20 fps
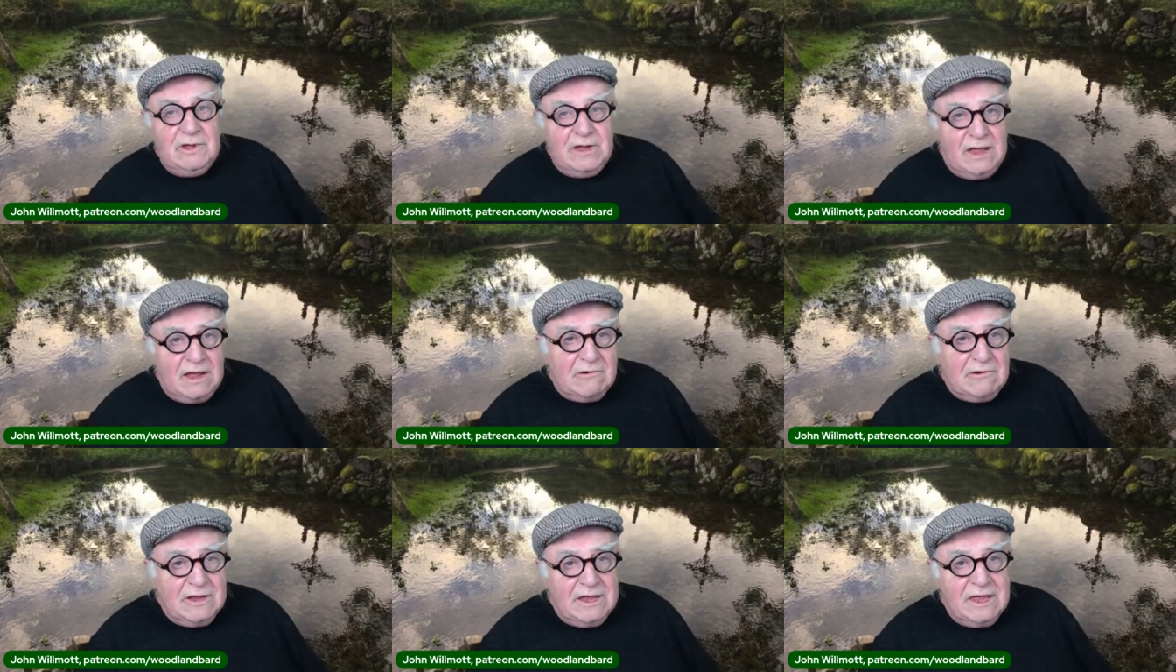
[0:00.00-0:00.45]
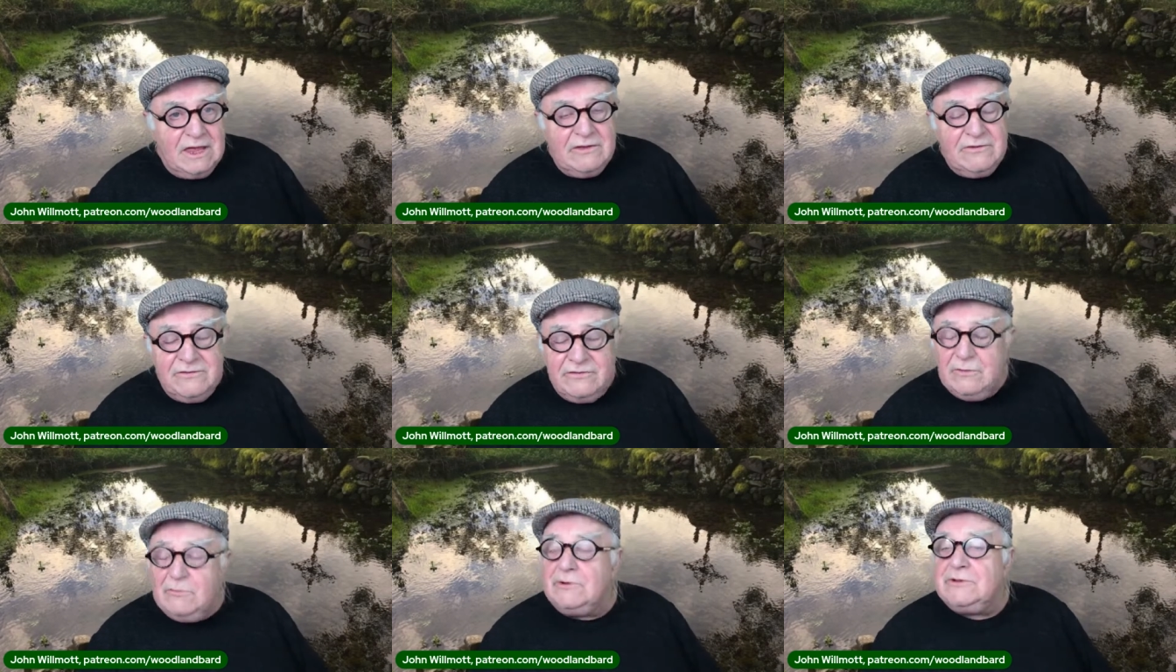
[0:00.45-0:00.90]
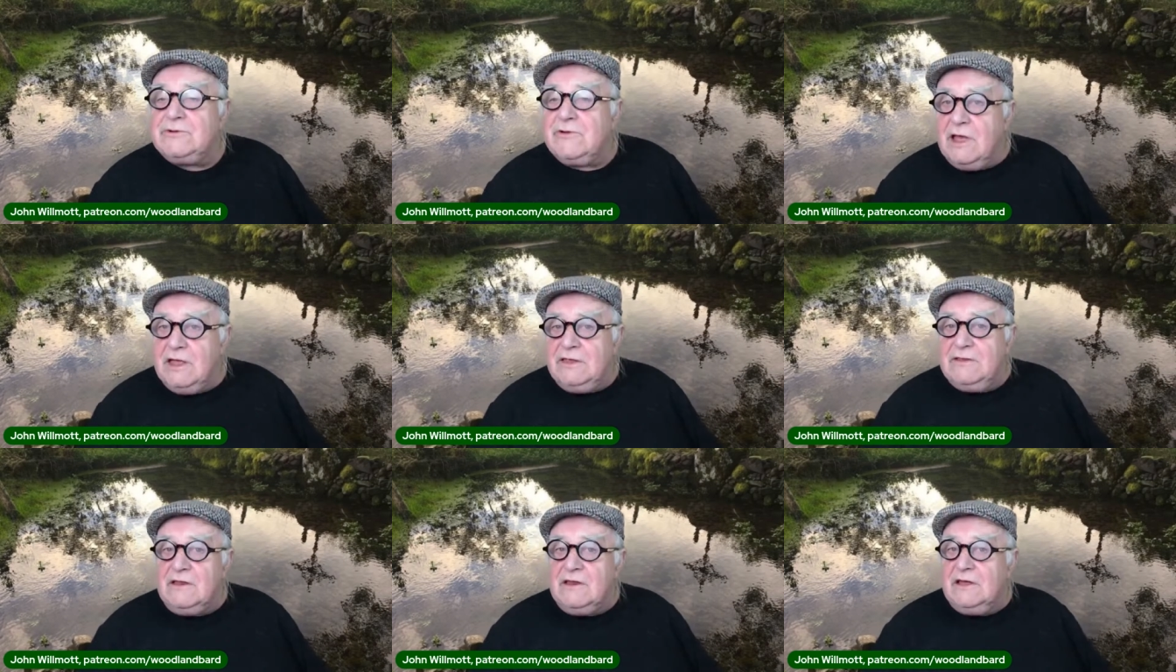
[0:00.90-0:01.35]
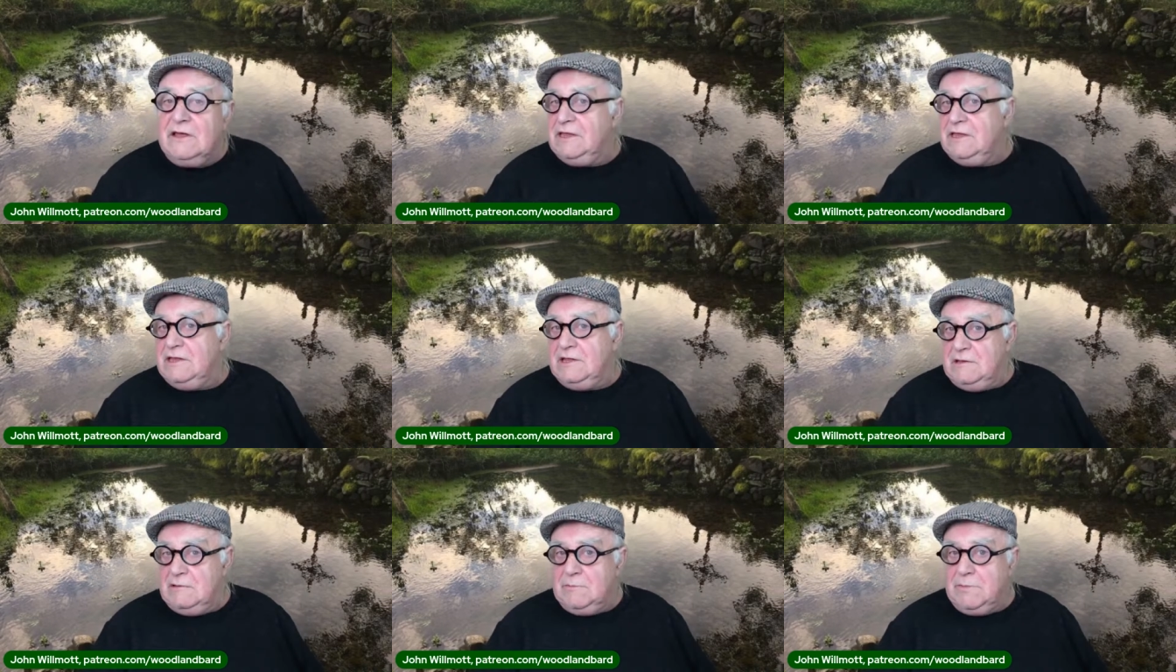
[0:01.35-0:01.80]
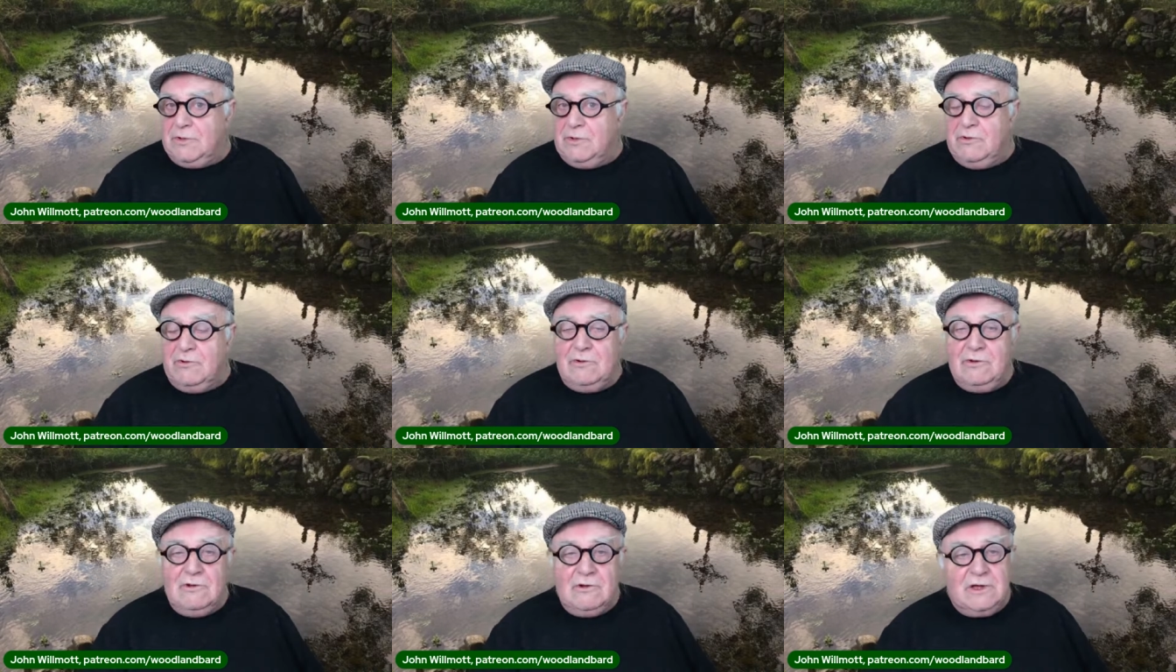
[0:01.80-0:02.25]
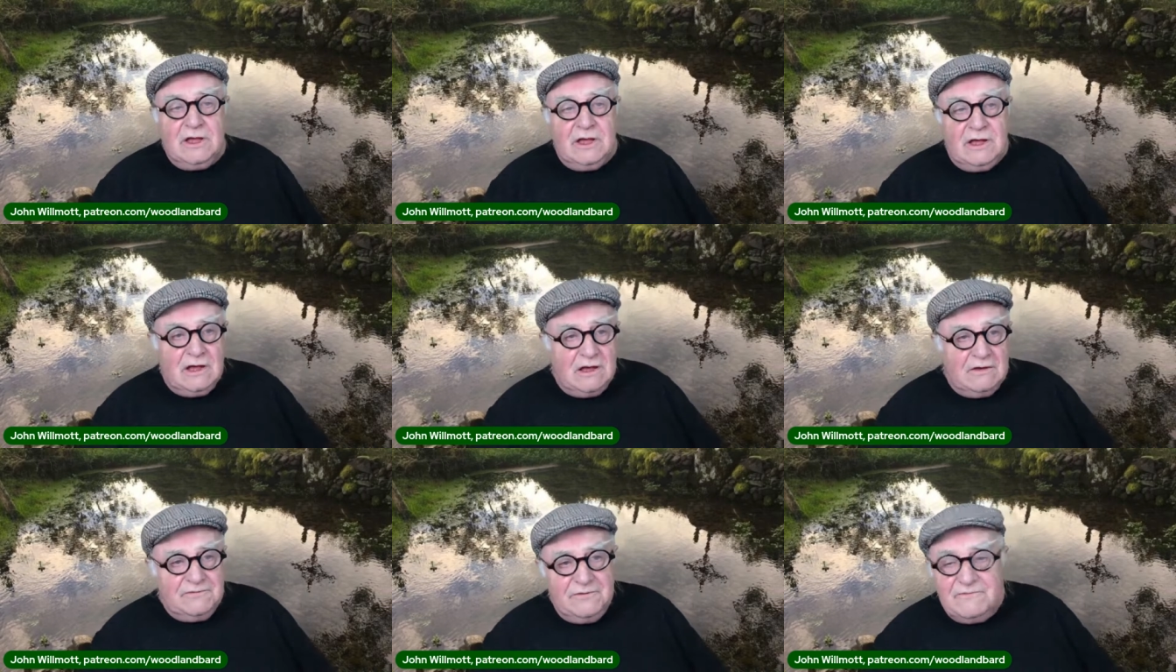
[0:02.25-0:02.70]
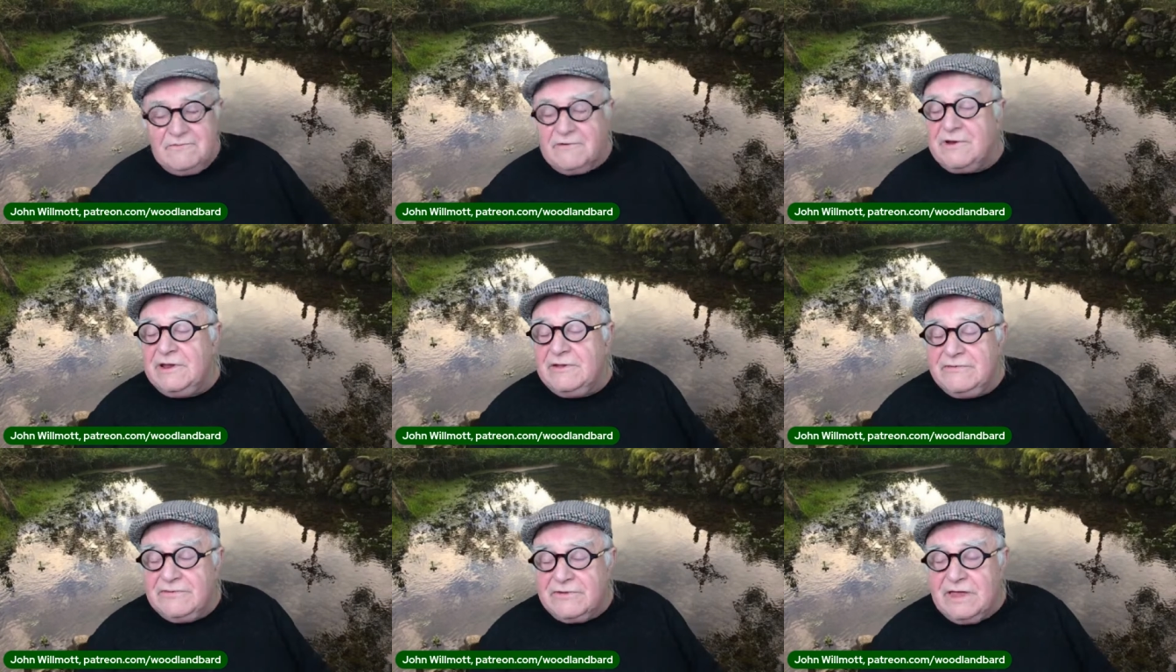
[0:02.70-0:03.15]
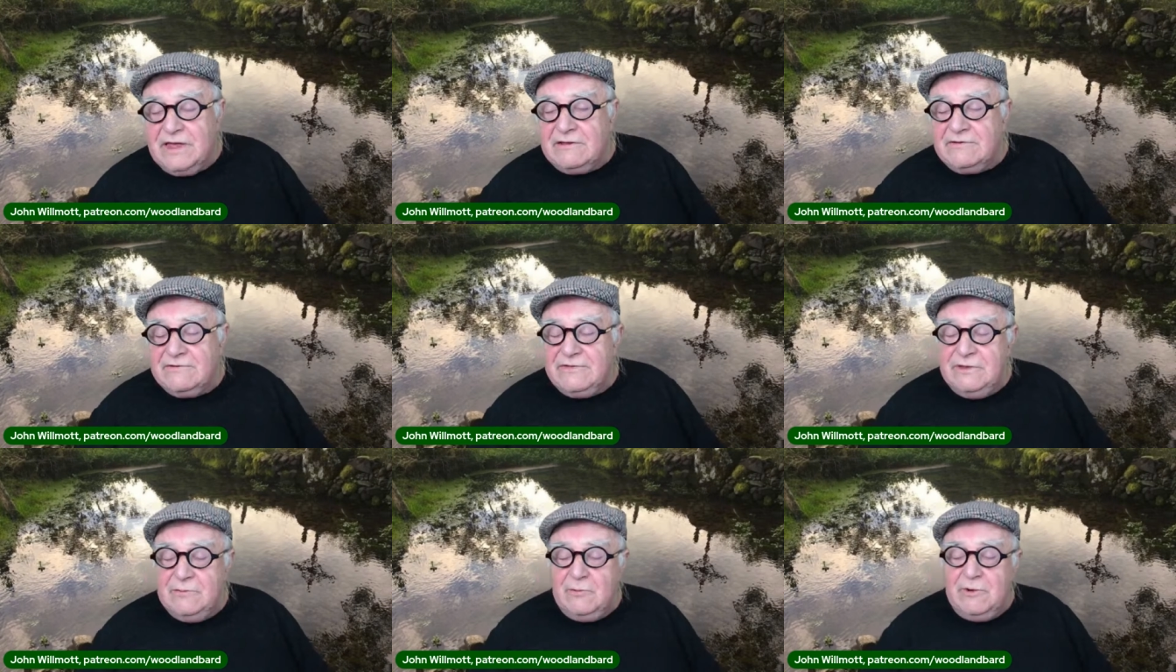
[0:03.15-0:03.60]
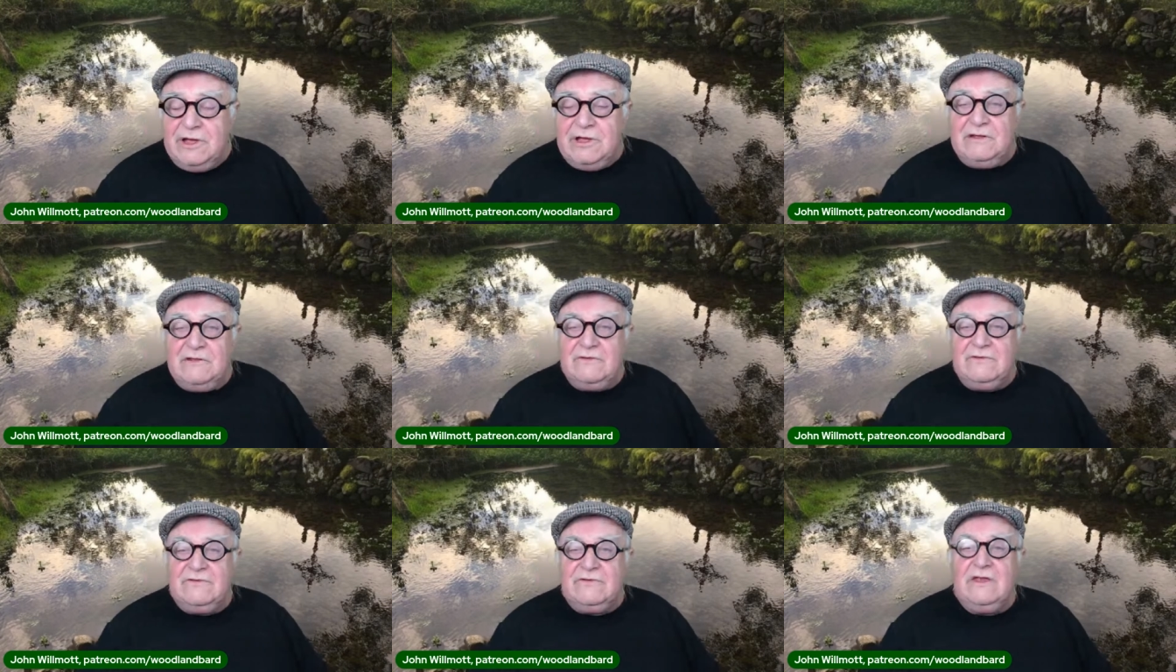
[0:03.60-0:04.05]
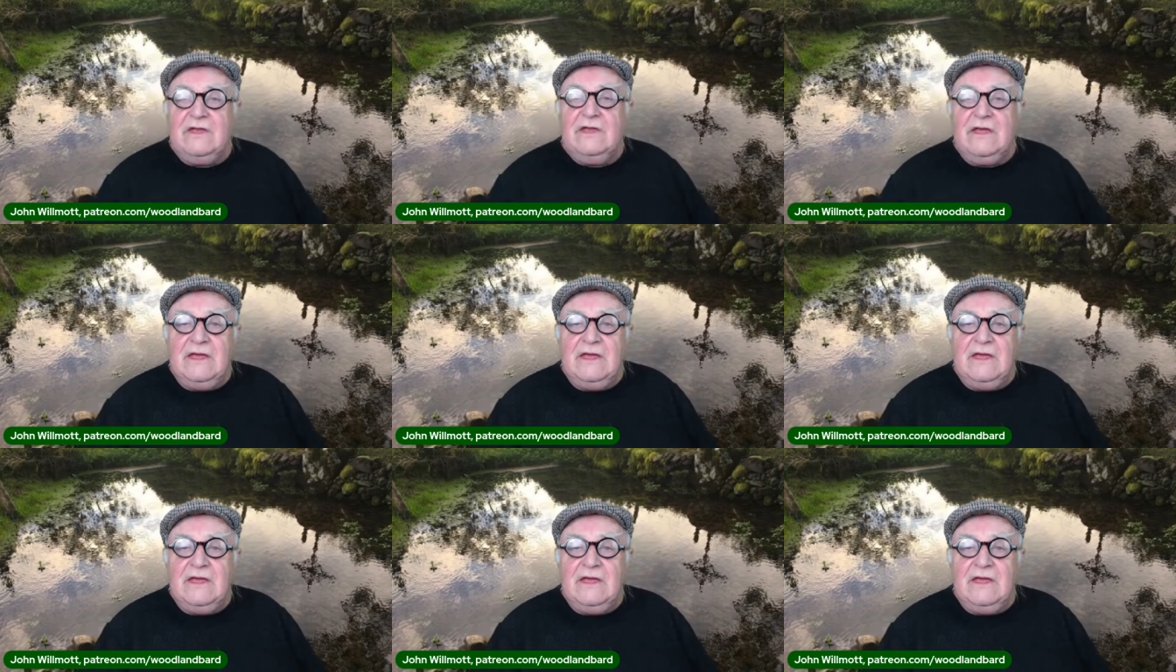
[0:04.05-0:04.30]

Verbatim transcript: our guests that we're trying to line up, who are looking after various county wells,